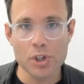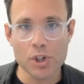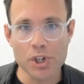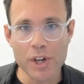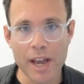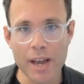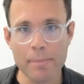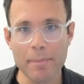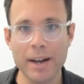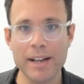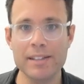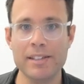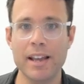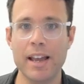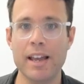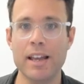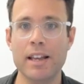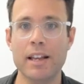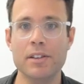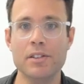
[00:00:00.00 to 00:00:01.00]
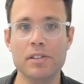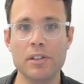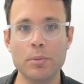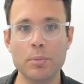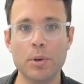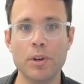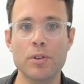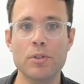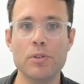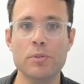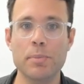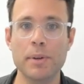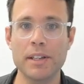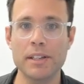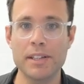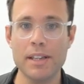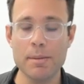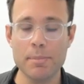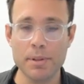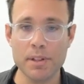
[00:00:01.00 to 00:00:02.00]
share my take as someone who's been
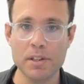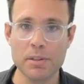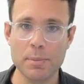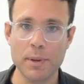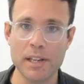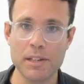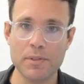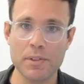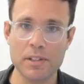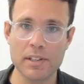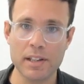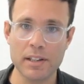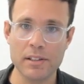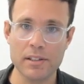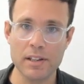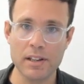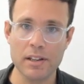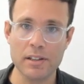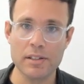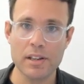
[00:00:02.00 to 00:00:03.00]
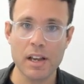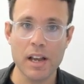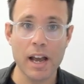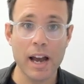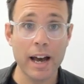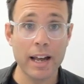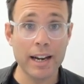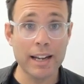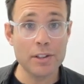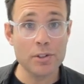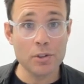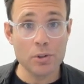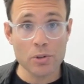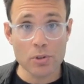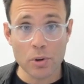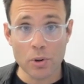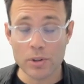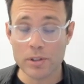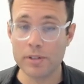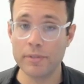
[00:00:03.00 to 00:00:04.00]
deep in the space for six years, and I do
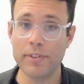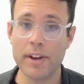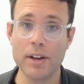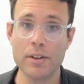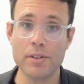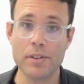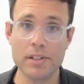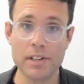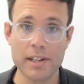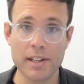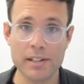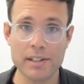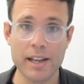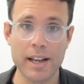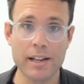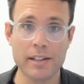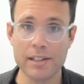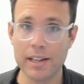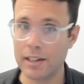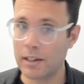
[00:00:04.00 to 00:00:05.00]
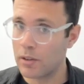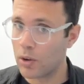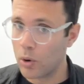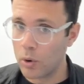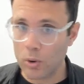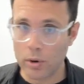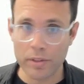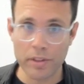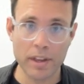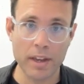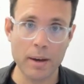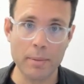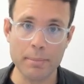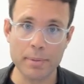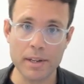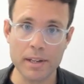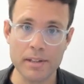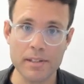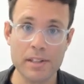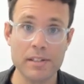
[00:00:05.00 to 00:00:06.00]
talk to founders and execs at all of the
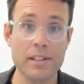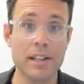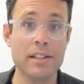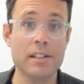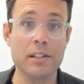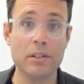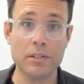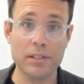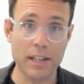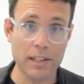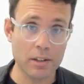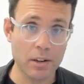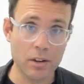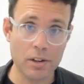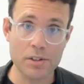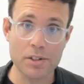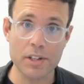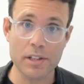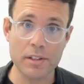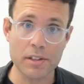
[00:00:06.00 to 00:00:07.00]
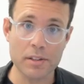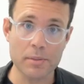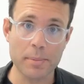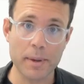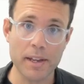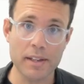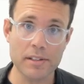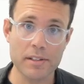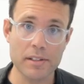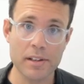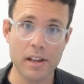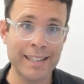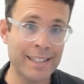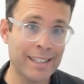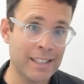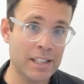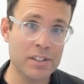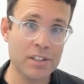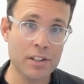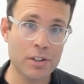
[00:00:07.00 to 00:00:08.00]
companies since I sell technology in this space. In
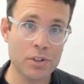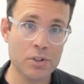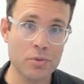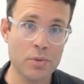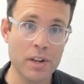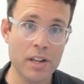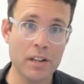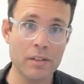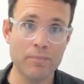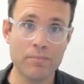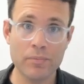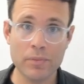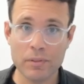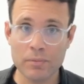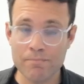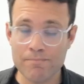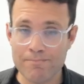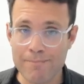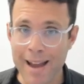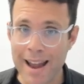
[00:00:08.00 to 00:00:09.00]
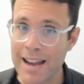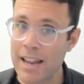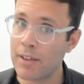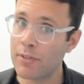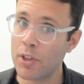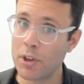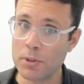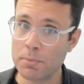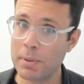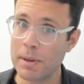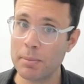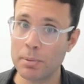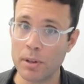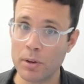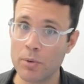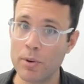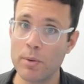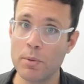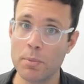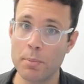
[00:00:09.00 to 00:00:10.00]
this industry, many of those people
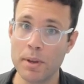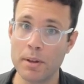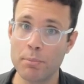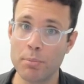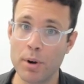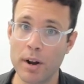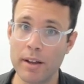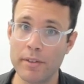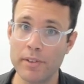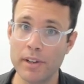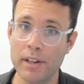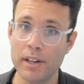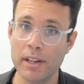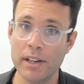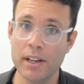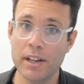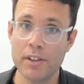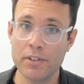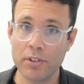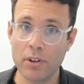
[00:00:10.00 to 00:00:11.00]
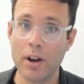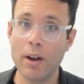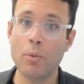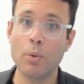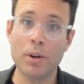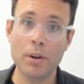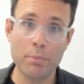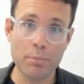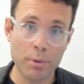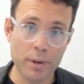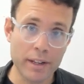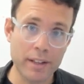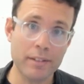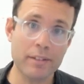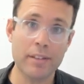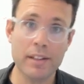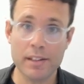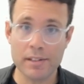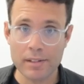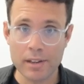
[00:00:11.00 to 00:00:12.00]
agree with me in private. So I want to bring
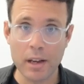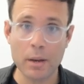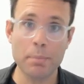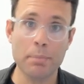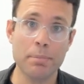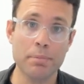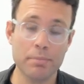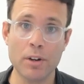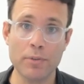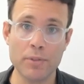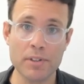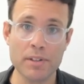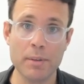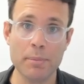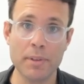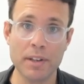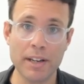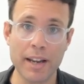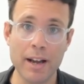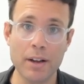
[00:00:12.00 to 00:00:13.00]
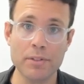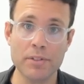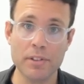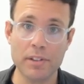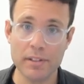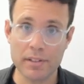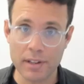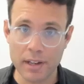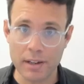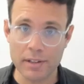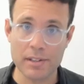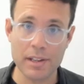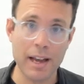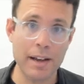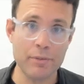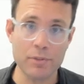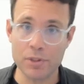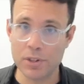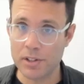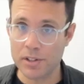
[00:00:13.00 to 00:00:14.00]
this up for something now to discuss. I
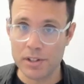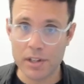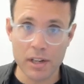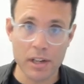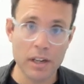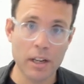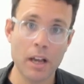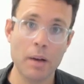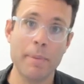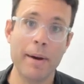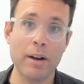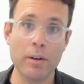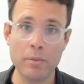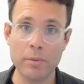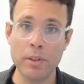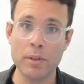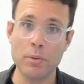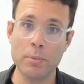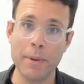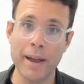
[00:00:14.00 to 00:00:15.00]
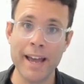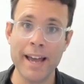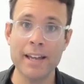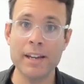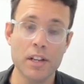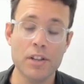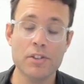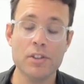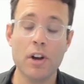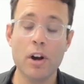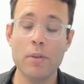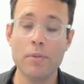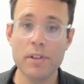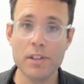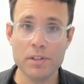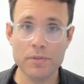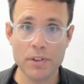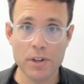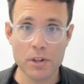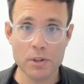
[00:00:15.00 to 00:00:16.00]
haven't just come out with it with my head. So hopefully
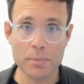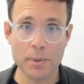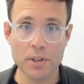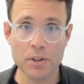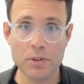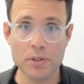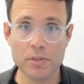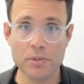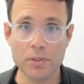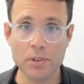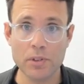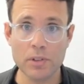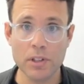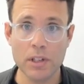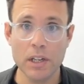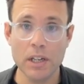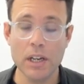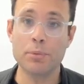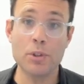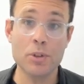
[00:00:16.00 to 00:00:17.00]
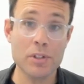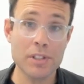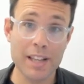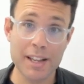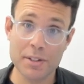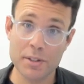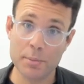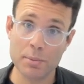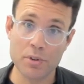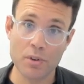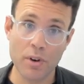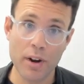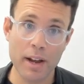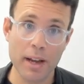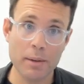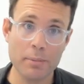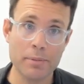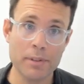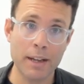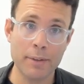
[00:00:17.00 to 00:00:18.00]
this video has been useful. Do stay
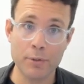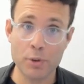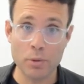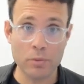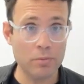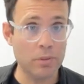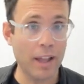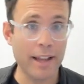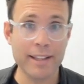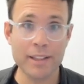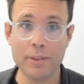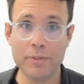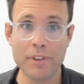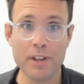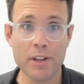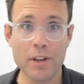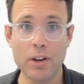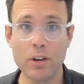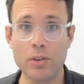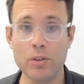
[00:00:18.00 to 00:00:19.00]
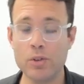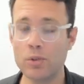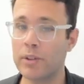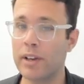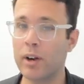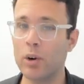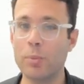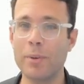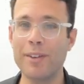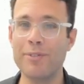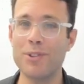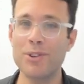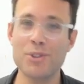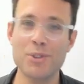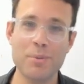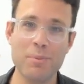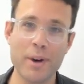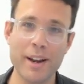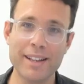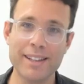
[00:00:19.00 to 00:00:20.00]
subscribed. If you like the video, you'll get all my future
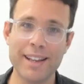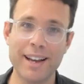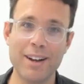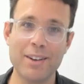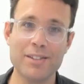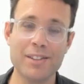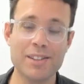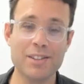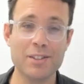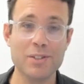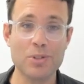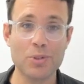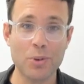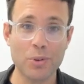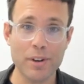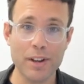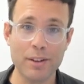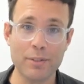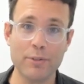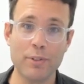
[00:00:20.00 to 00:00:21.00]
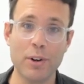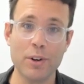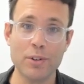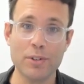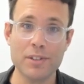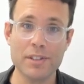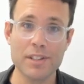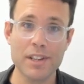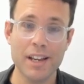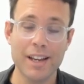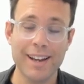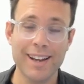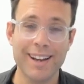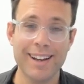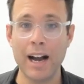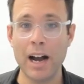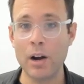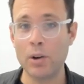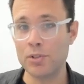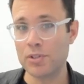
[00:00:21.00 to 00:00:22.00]
breakdowns as the story unfolds.
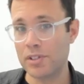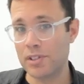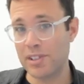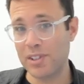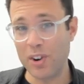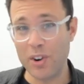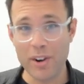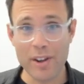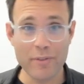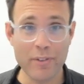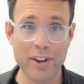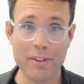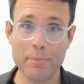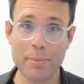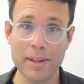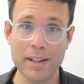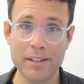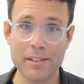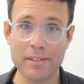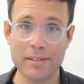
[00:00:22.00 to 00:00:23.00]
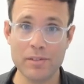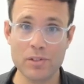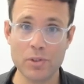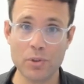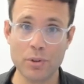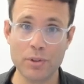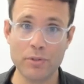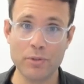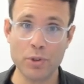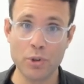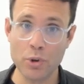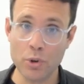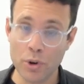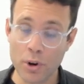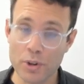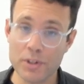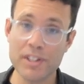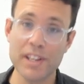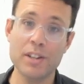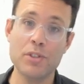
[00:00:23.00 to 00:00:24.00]
I'll sorry if I've been sort of
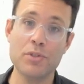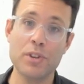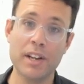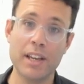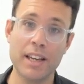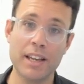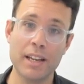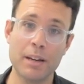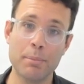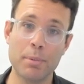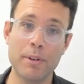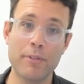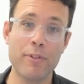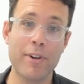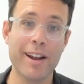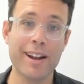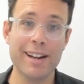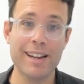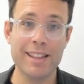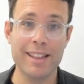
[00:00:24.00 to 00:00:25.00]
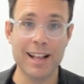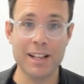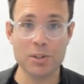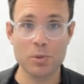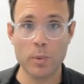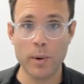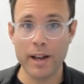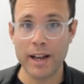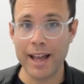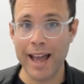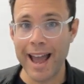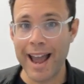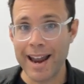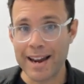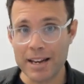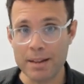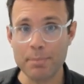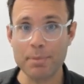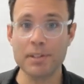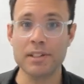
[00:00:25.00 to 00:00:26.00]
Eurocentric here, but frankly, that's where
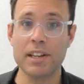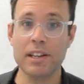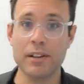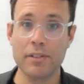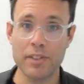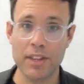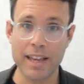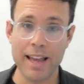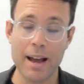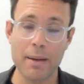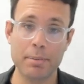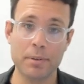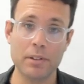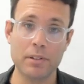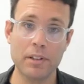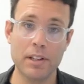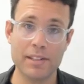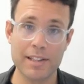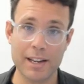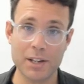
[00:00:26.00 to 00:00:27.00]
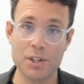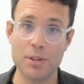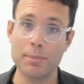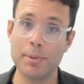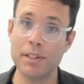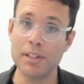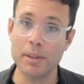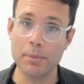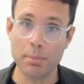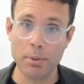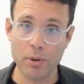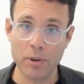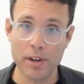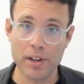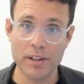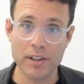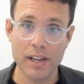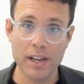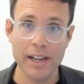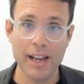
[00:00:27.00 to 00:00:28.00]
80% of the capital has actually been
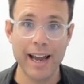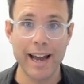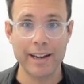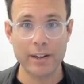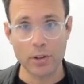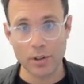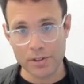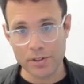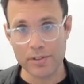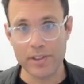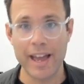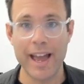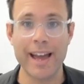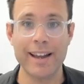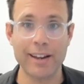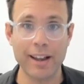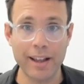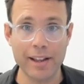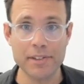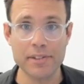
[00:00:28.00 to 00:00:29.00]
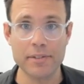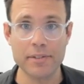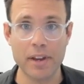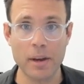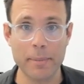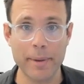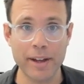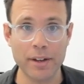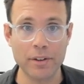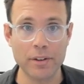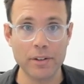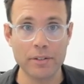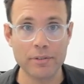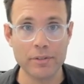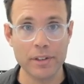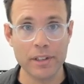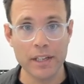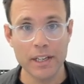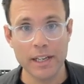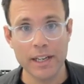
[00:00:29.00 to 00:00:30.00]
deployed and lots of the headlines have come out of.
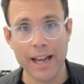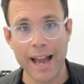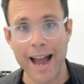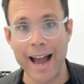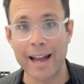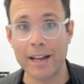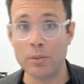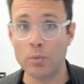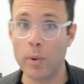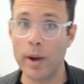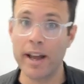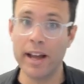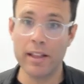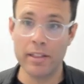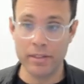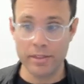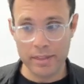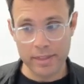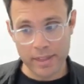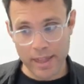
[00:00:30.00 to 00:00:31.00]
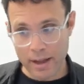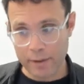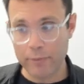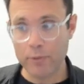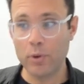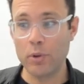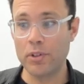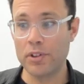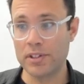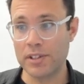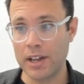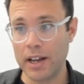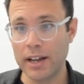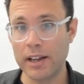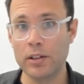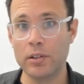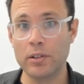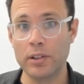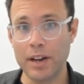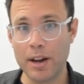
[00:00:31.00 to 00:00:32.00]
And where, therefore, the
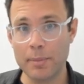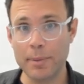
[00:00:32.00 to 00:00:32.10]
cycle that I